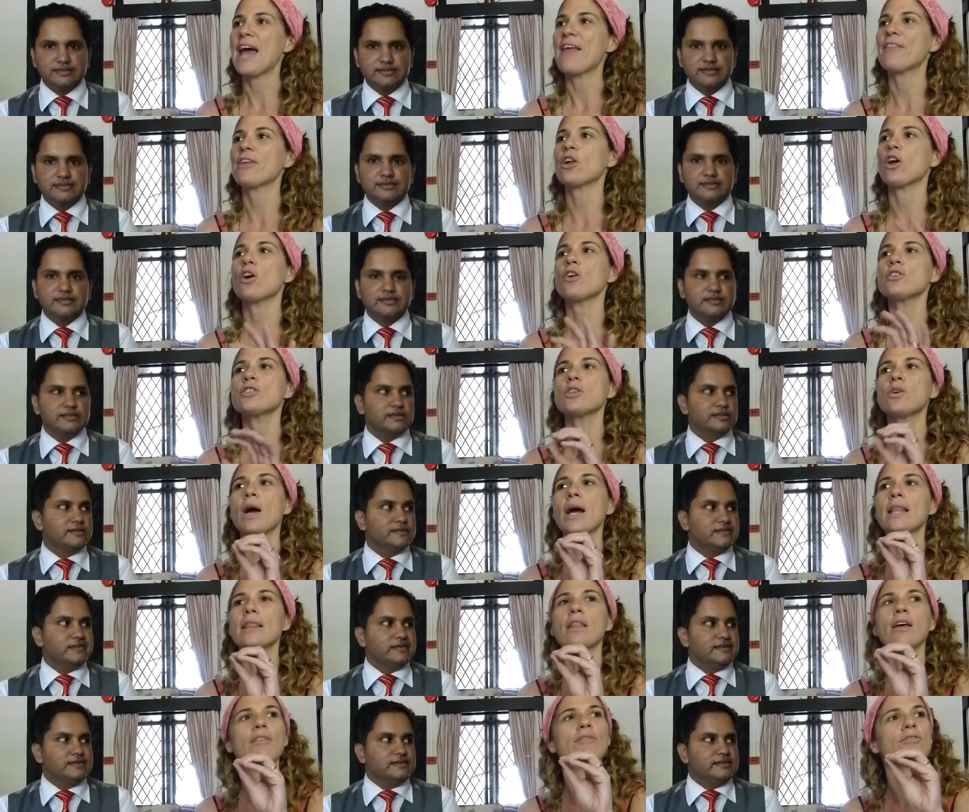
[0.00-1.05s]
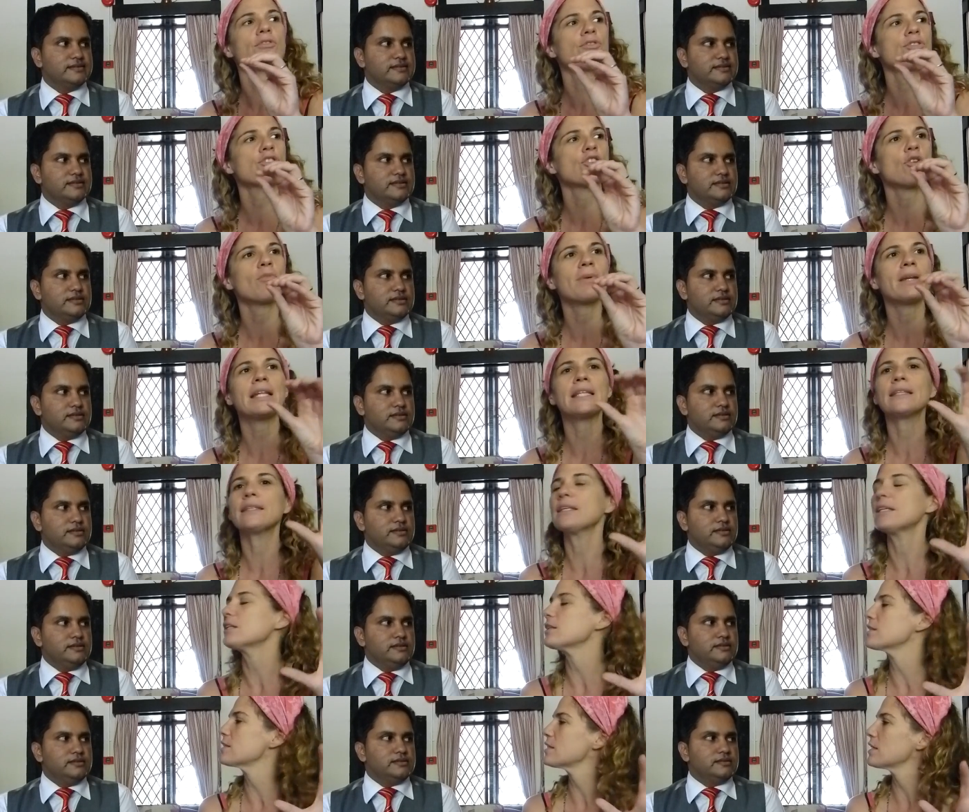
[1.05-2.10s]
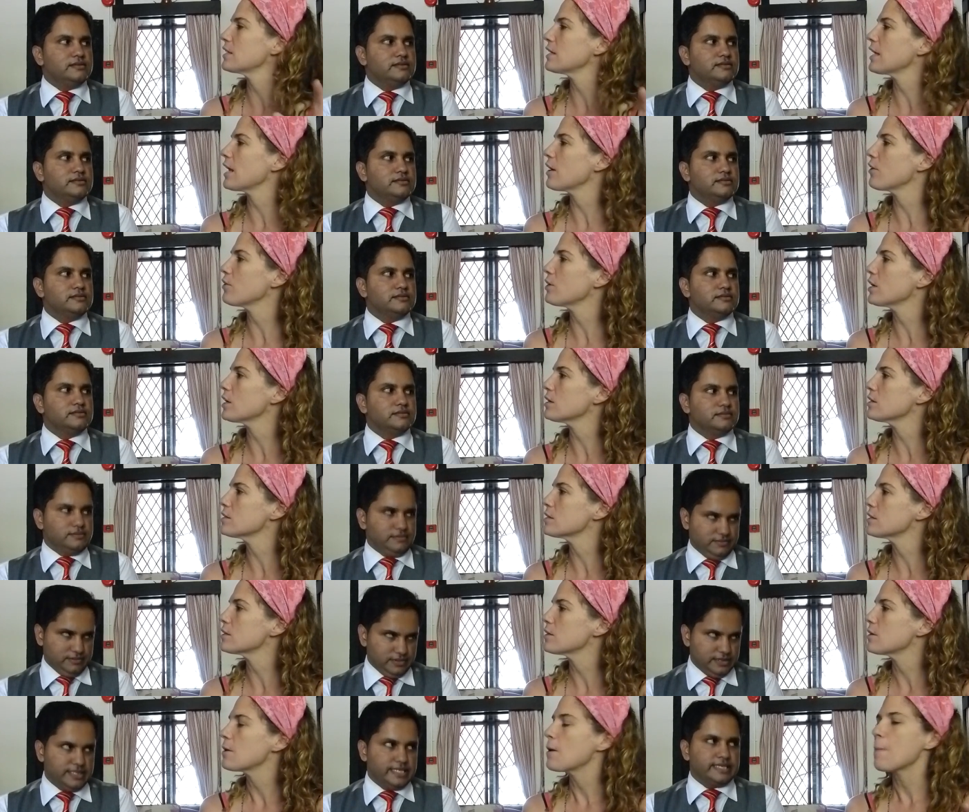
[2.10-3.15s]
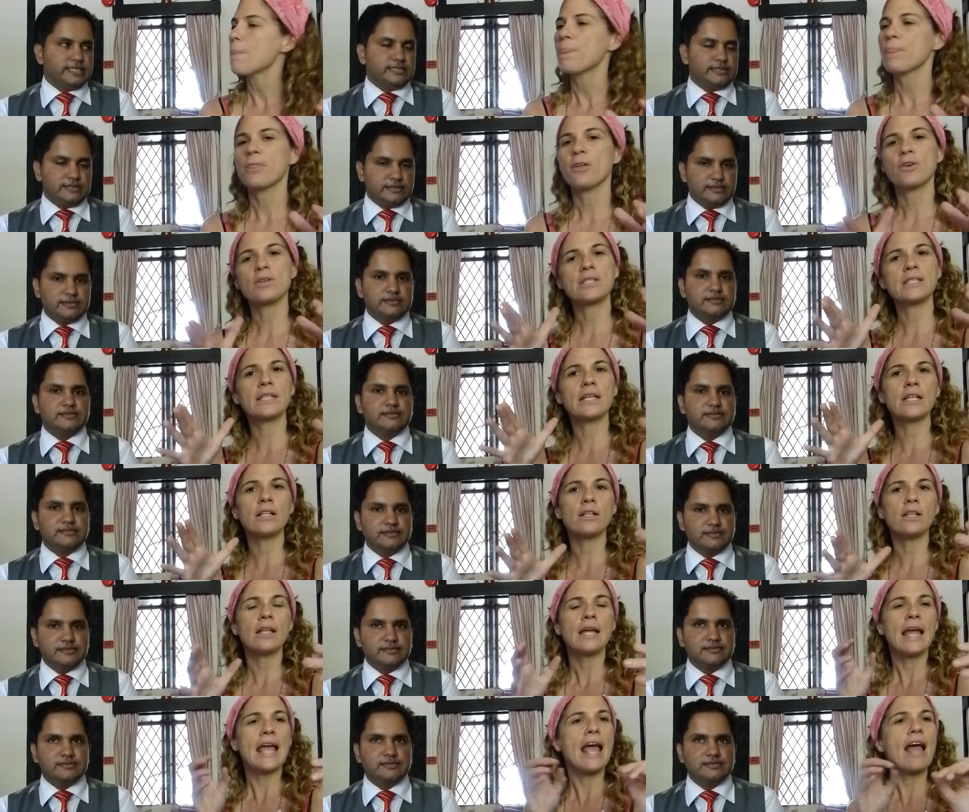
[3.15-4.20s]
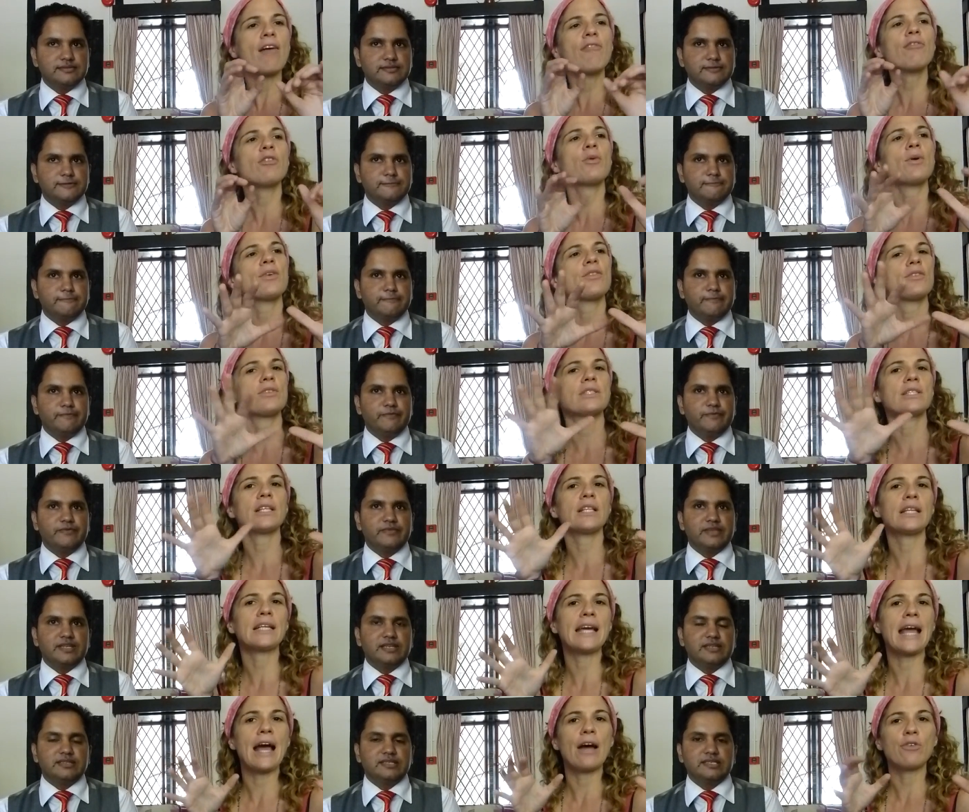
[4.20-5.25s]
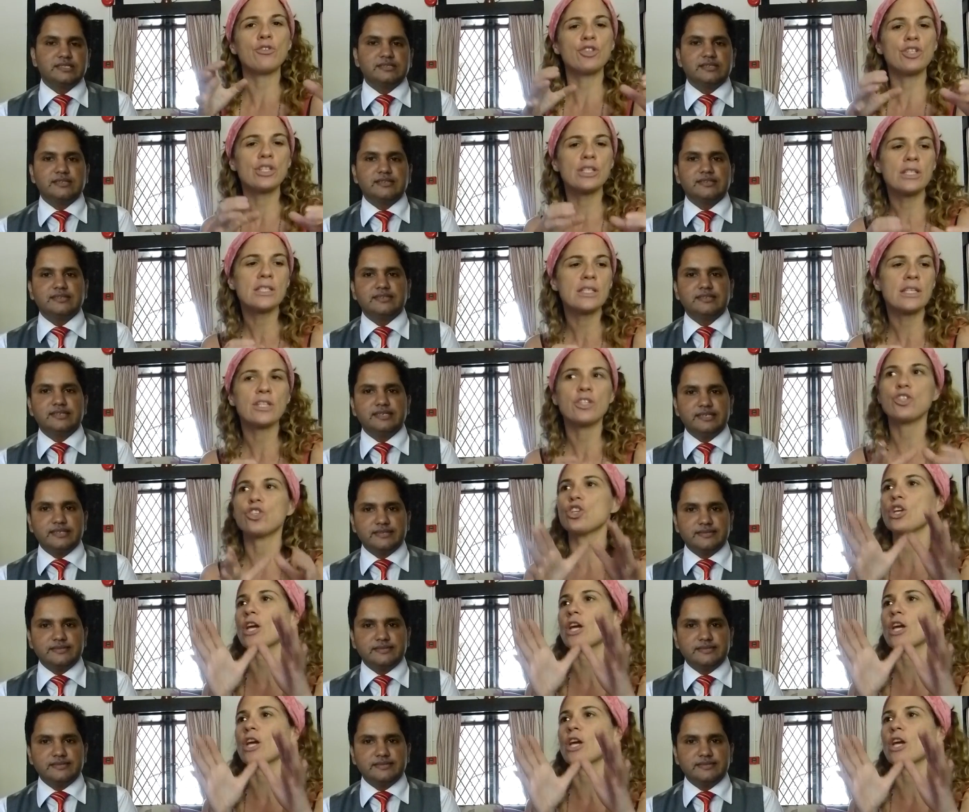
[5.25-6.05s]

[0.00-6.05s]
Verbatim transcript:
Speaker 1: And then also, I love there's so many little sitting areas. Yes. There's little everywhere. There's little couches and yeah.